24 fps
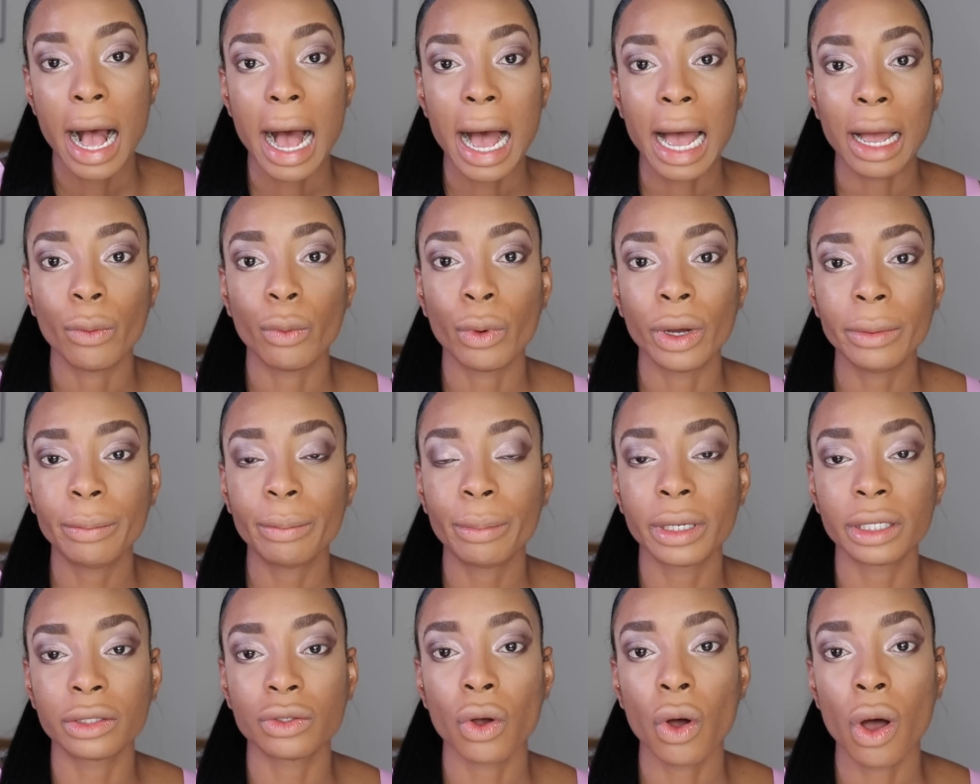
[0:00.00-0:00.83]
I would
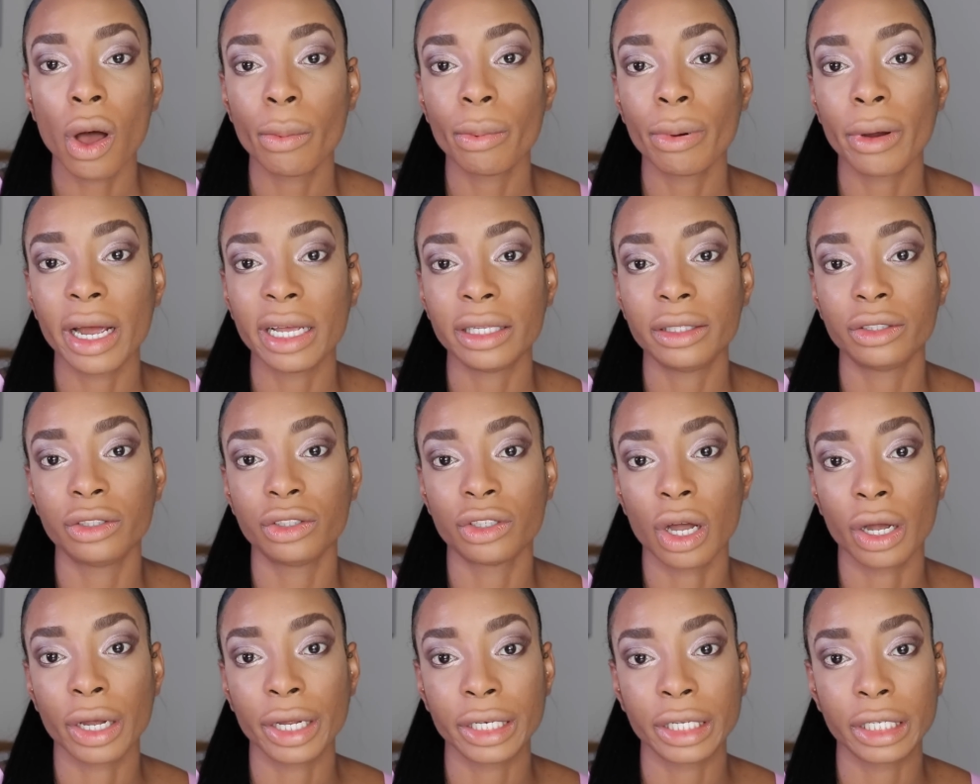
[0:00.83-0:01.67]
put all price
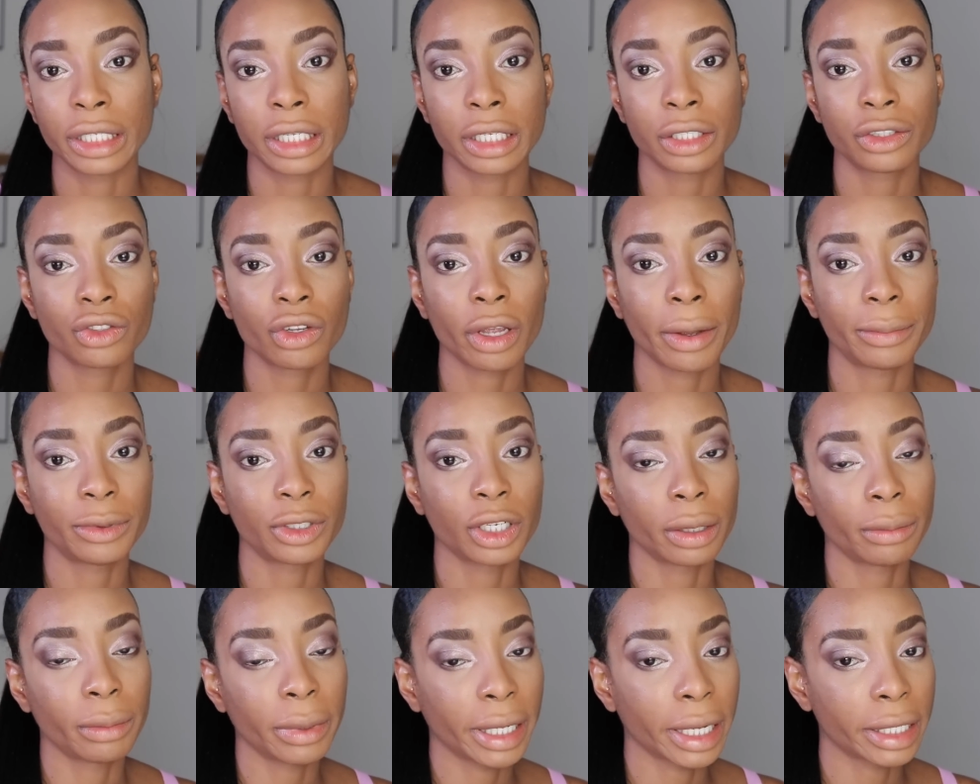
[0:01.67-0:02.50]
down in the
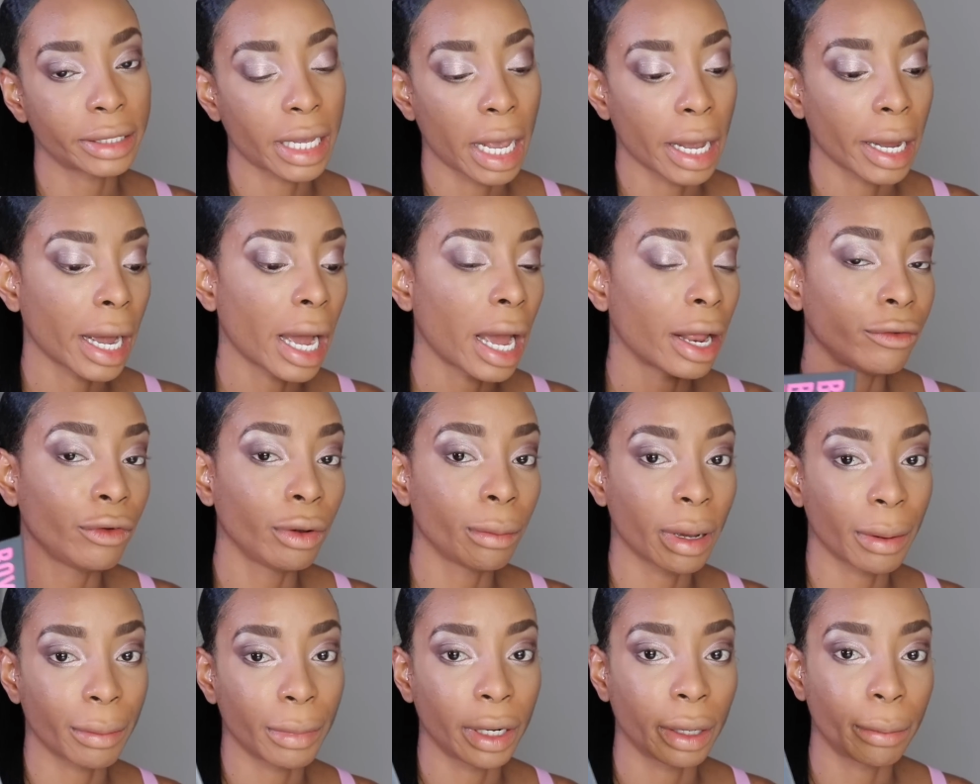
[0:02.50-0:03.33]
description because I can't
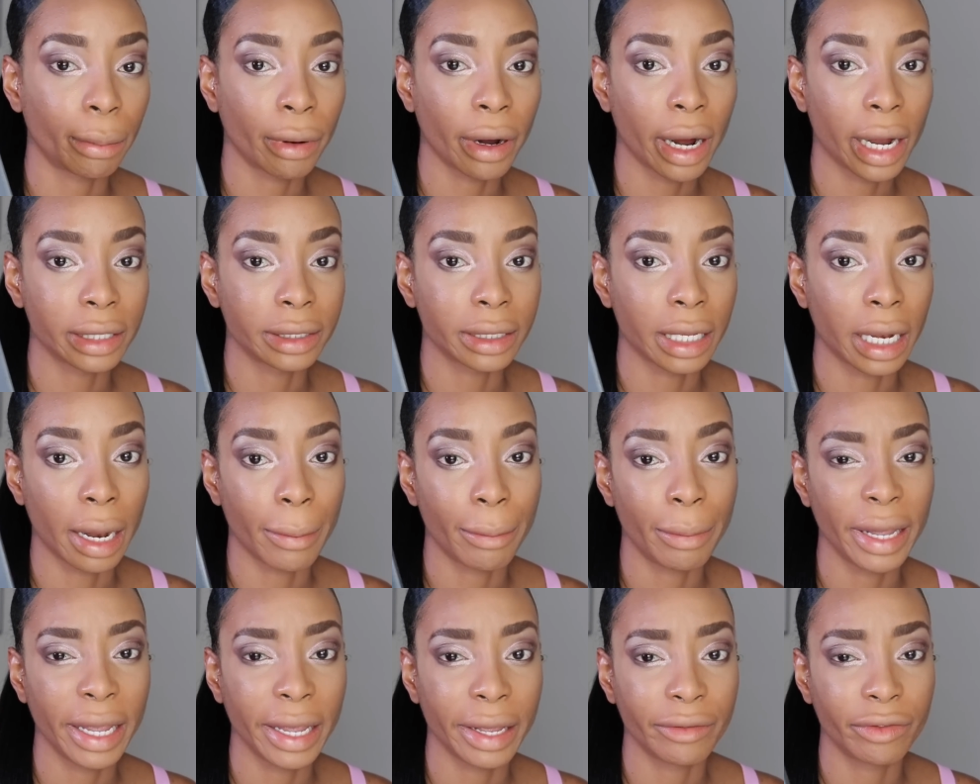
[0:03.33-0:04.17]
remember the price that I
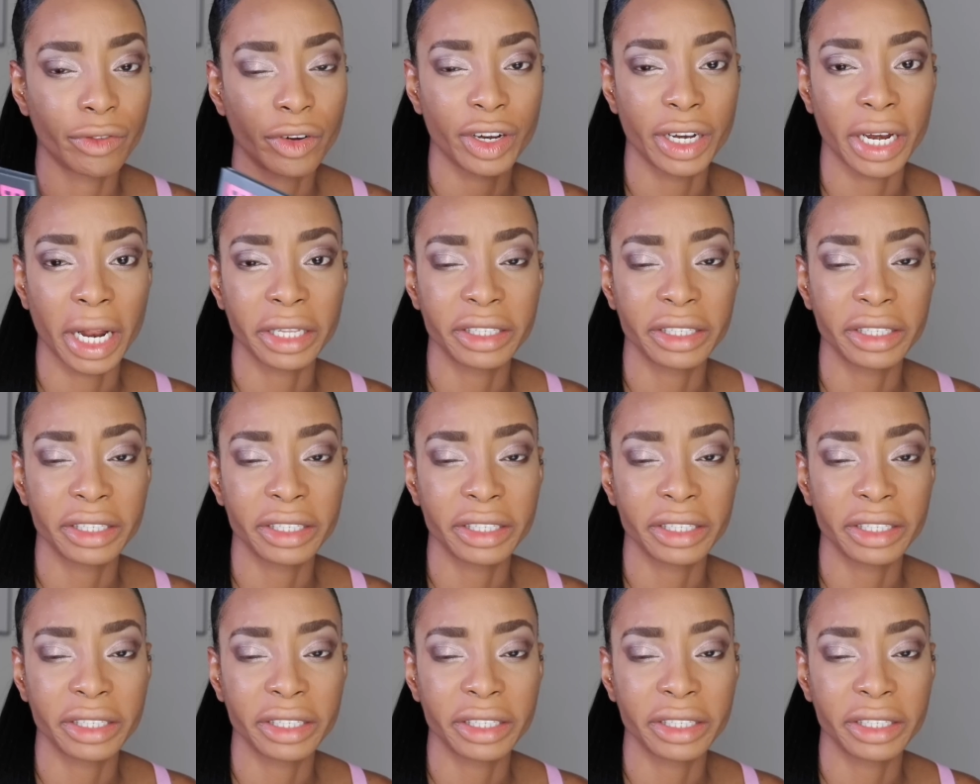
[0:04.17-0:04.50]
paid for it.